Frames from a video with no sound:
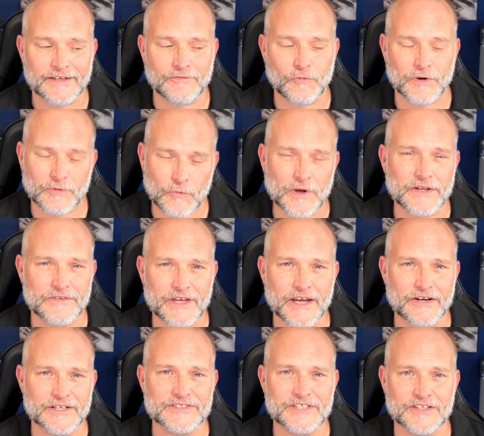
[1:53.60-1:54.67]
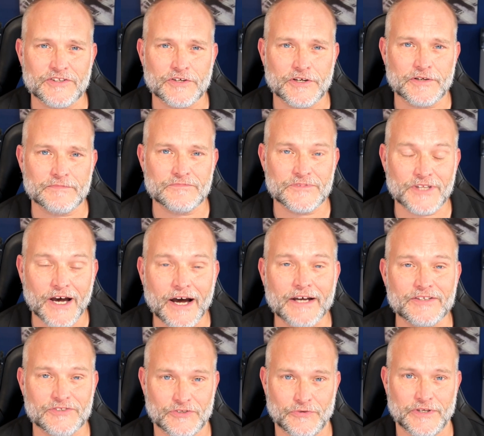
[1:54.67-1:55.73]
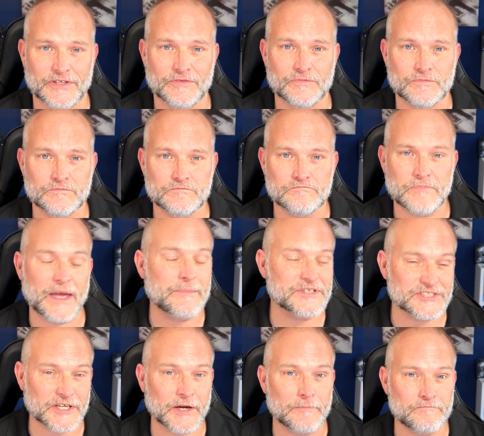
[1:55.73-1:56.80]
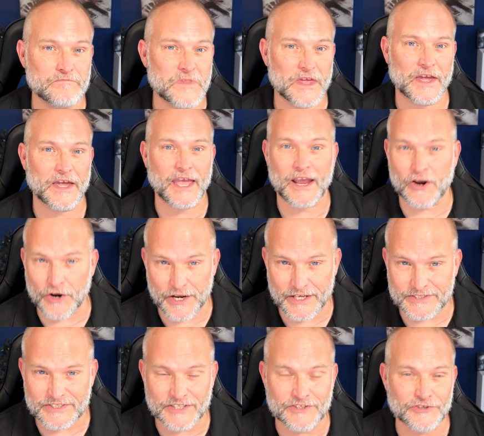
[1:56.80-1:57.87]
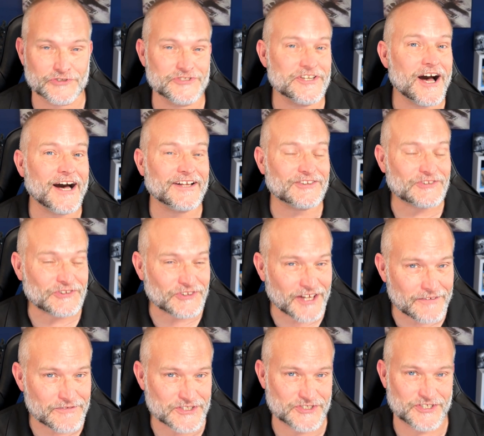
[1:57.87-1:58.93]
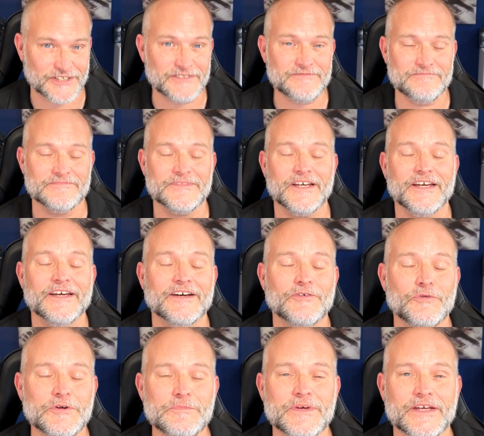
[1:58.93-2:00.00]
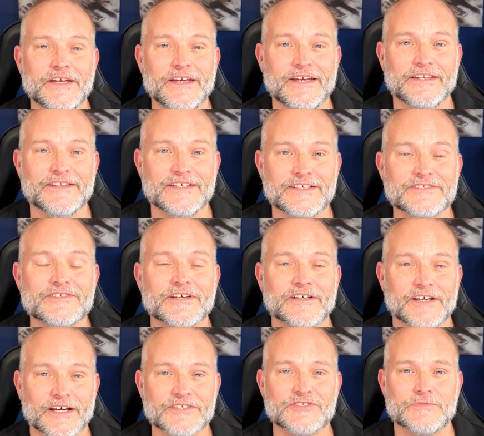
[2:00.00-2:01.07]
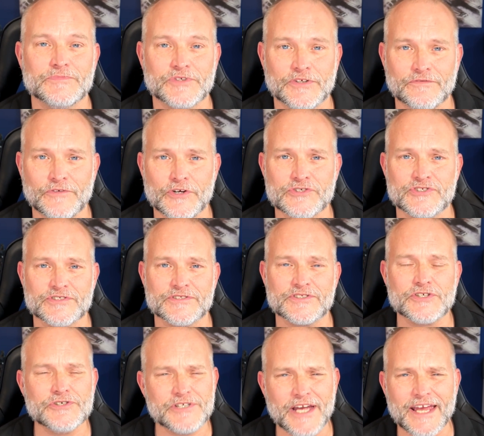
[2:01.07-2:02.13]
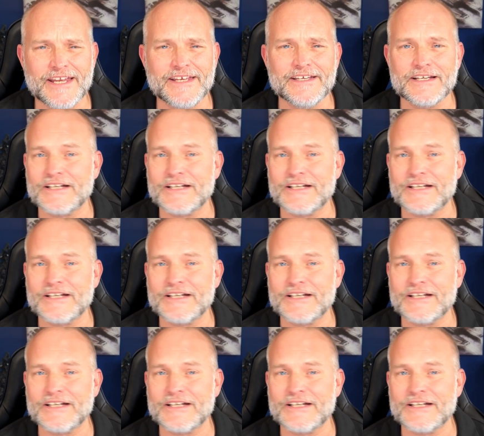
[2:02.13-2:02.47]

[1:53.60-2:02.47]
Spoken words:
well, one of the areas that they're not doing, maybe some areas that they're not leveraging, would be in these custom conversions, creating